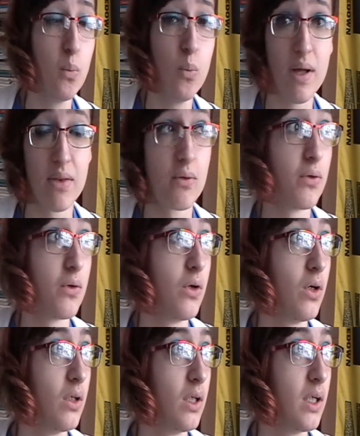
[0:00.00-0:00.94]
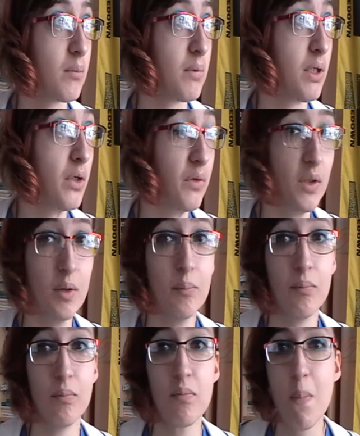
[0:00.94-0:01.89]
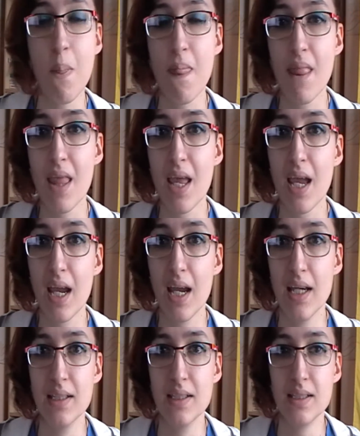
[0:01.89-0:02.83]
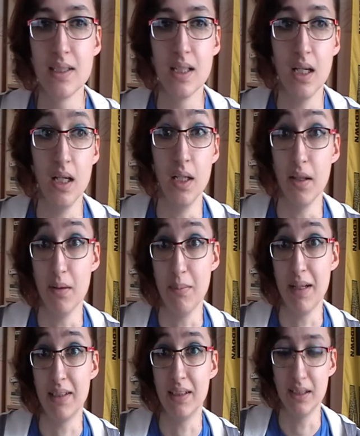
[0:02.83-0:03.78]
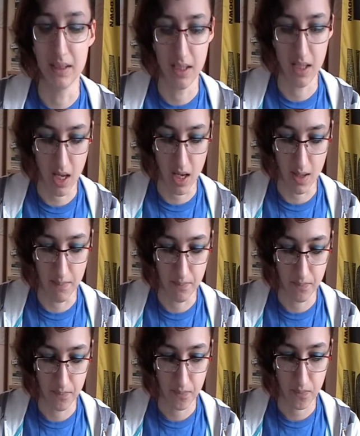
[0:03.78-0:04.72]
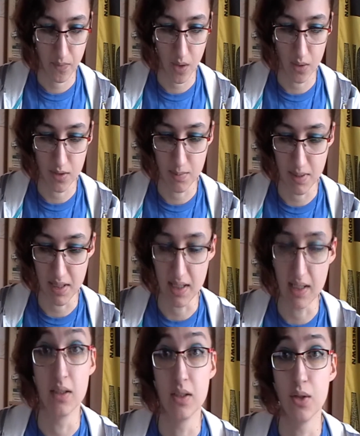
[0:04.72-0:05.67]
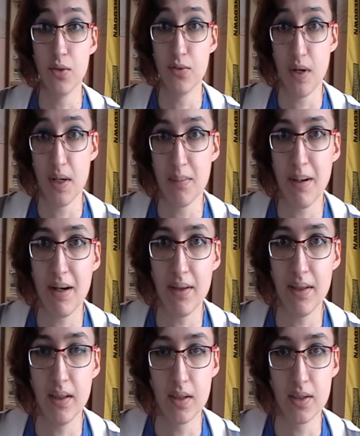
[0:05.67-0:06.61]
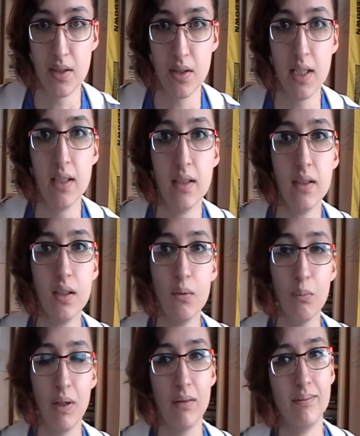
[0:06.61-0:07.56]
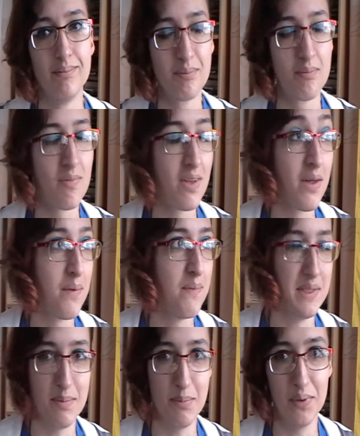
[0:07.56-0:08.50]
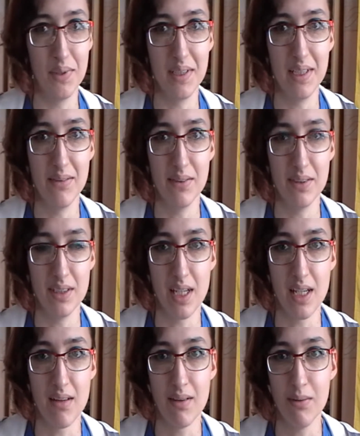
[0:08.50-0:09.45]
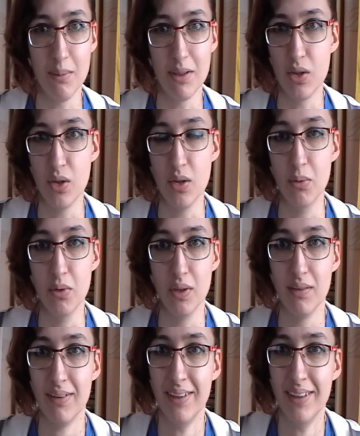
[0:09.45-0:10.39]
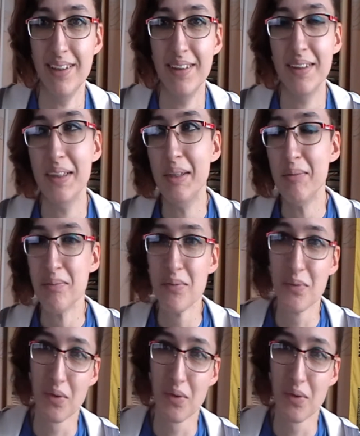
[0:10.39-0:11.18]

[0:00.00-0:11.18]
Whether or not I upload them is another matter. Um, speaking to a friend about it last night, well, this morning it was like, it was about 2 in the morning. we